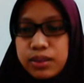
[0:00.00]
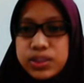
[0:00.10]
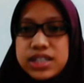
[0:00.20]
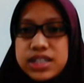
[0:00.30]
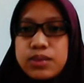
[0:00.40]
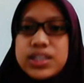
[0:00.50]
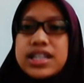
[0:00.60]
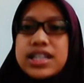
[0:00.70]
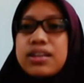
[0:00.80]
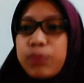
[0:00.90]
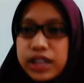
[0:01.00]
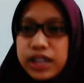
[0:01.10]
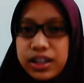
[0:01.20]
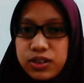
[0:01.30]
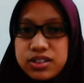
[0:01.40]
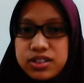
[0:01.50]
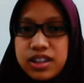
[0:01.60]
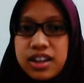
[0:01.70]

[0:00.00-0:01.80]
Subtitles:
which is potatoes.